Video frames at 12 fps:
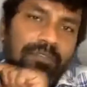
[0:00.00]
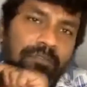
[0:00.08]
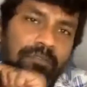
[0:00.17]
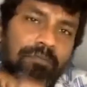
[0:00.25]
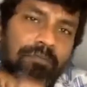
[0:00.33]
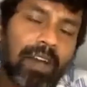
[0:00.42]

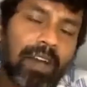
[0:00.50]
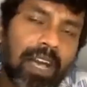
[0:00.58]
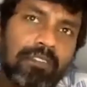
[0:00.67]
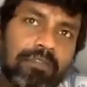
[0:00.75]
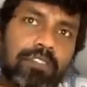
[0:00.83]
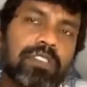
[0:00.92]
to 7
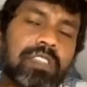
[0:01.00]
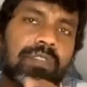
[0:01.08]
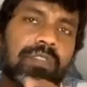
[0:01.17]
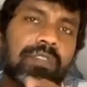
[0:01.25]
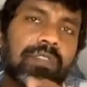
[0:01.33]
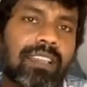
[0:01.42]

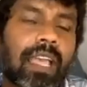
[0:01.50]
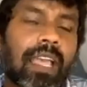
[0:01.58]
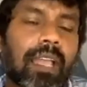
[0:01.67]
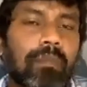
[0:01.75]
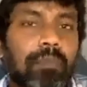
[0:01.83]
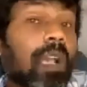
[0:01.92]
seconds
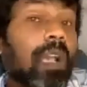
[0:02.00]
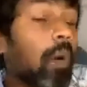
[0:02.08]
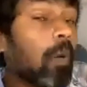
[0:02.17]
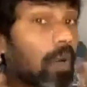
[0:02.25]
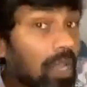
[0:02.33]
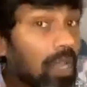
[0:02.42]
and being
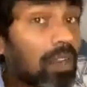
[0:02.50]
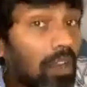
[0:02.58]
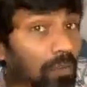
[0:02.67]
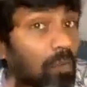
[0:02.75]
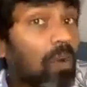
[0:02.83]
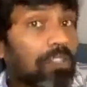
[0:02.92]
aware
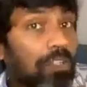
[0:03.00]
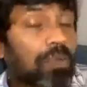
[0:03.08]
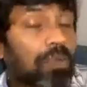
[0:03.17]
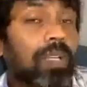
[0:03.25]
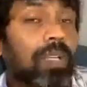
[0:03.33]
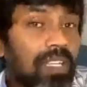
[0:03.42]
of what you're
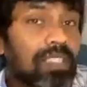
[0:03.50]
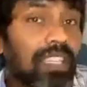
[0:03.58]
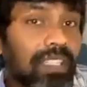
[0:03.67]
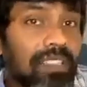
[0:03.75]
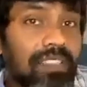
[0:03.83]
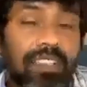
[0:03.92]
doing in that
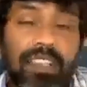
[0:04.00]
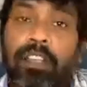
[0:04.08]
seconds,